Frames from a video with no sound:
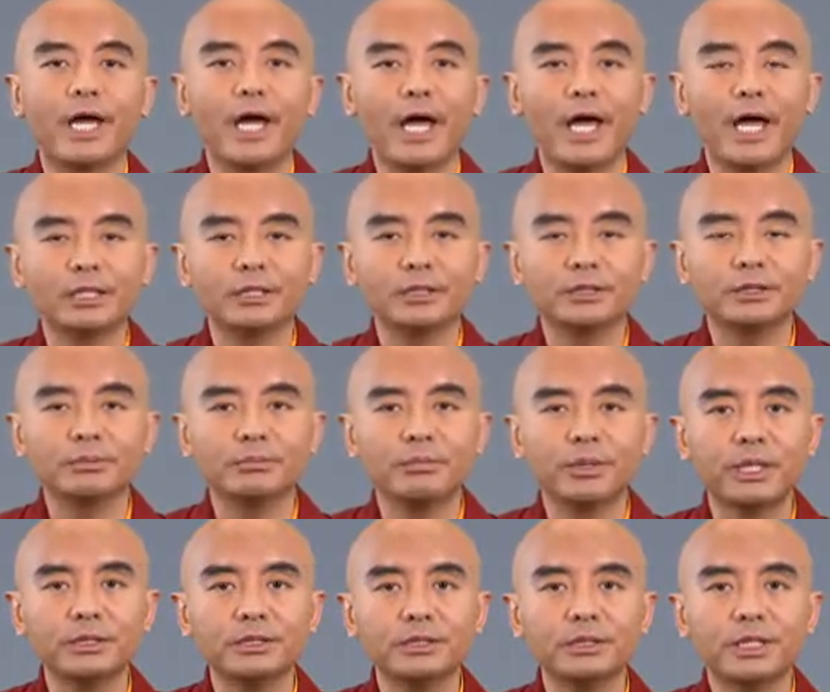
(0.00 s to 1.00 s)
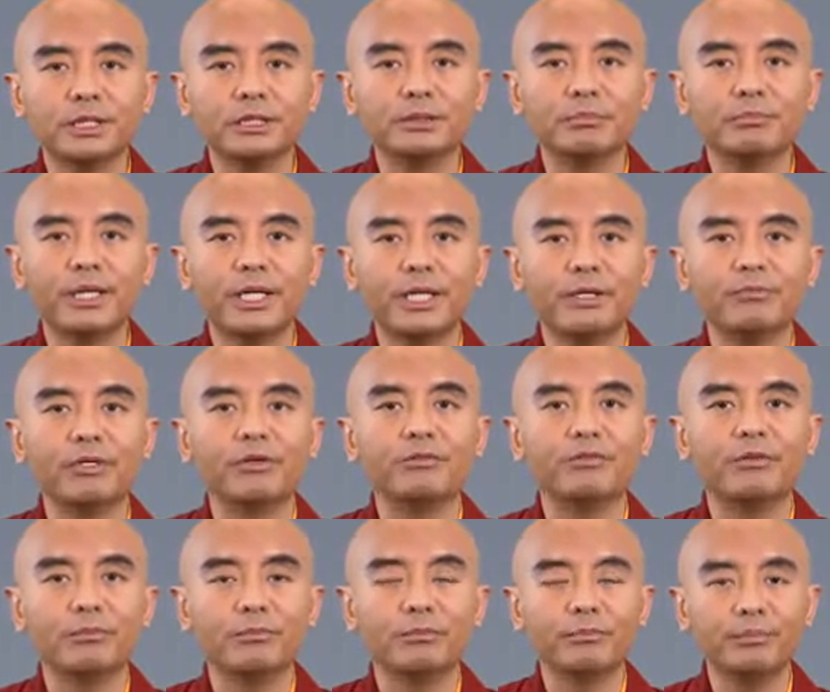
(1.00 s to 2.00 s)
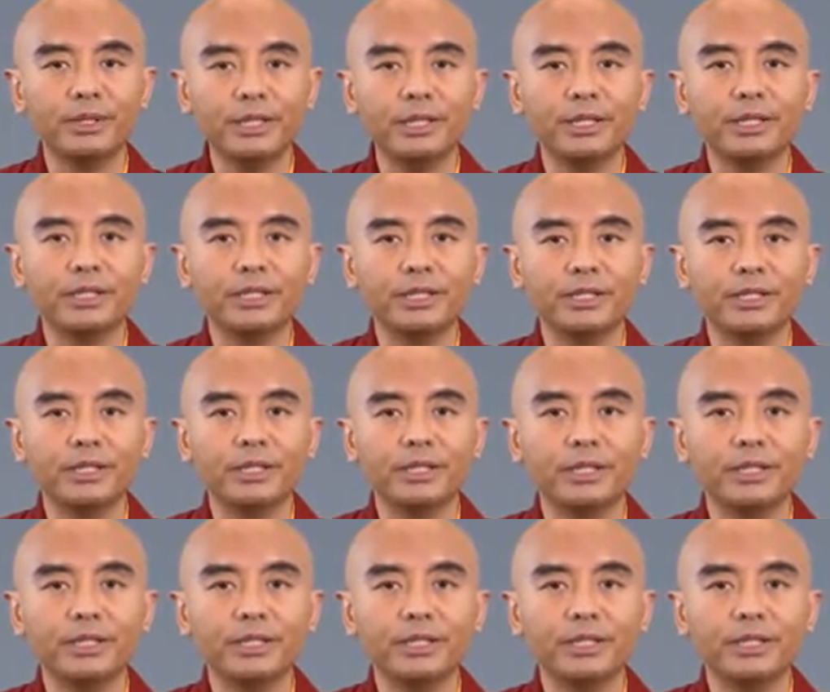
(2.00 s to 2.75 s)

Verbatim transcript: as much as benefit for me